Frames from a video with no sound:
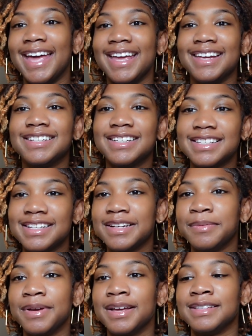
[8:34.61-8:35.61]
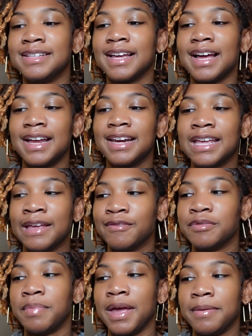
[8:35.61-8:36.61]
It's just good because it kind of gives
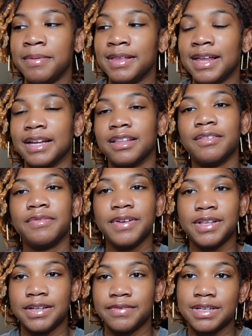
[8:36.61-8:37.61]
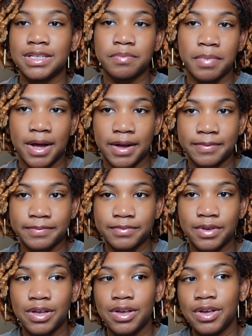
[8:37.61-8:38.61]
baby like the feel of a spa.
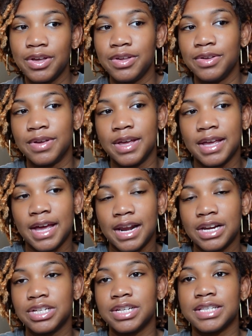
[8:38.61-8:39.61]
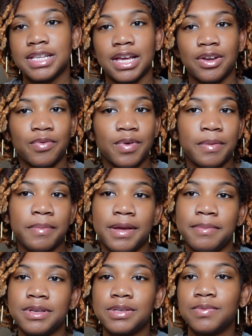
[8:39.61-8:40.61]
You can kind of just like run
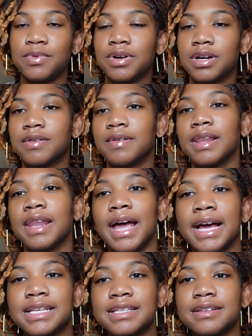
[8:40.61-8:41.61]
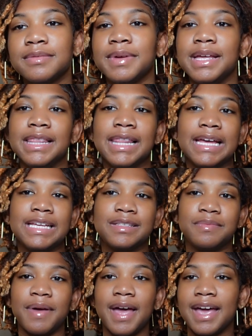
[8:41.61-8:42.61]
baby's water, relax him. He lays
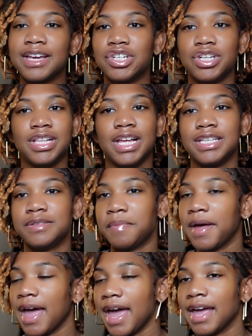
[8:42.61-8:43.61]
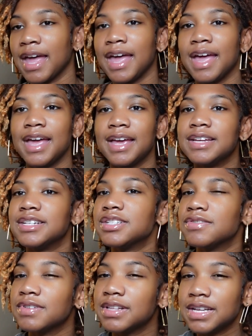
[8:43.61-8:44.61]
back, she lays back.
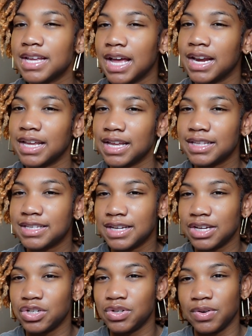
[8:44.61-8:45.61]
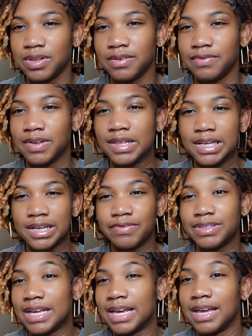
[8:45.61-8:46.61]
Just really kind of get to enjoy the feeling of
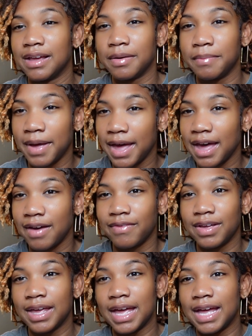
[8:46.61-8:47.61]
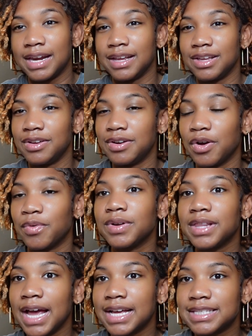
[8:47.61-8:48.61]
taking a bath and kind of,
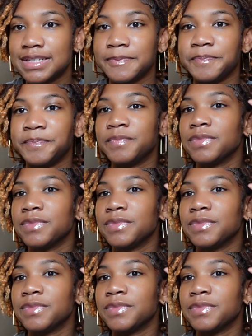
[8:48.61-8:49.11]
relax him.